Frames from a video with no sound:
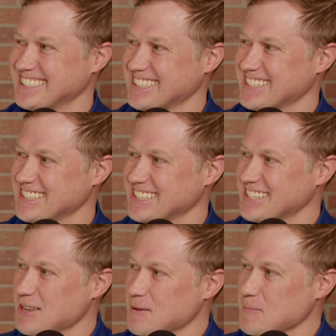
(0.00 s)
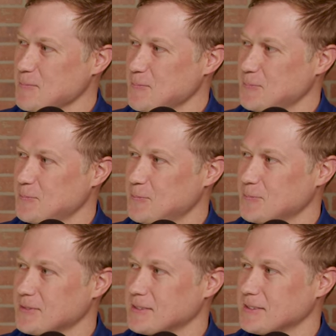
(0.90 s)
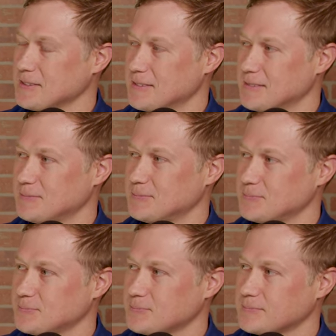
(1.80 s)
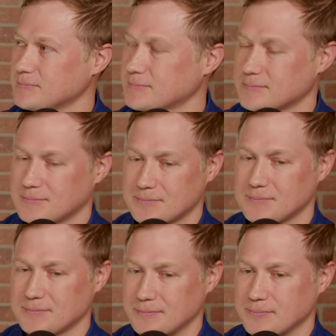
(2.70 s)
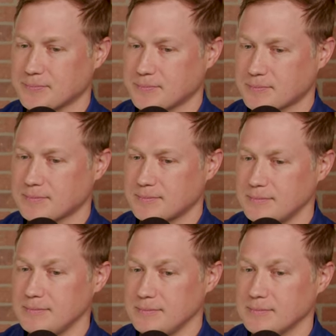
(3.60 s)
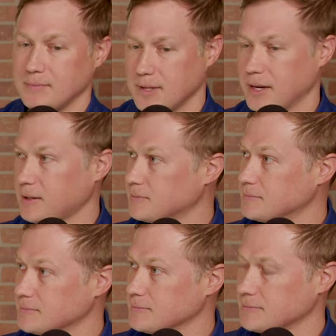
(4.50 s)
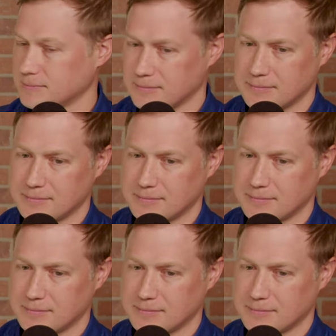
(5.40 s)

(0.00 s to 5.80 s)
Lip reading: [no speech]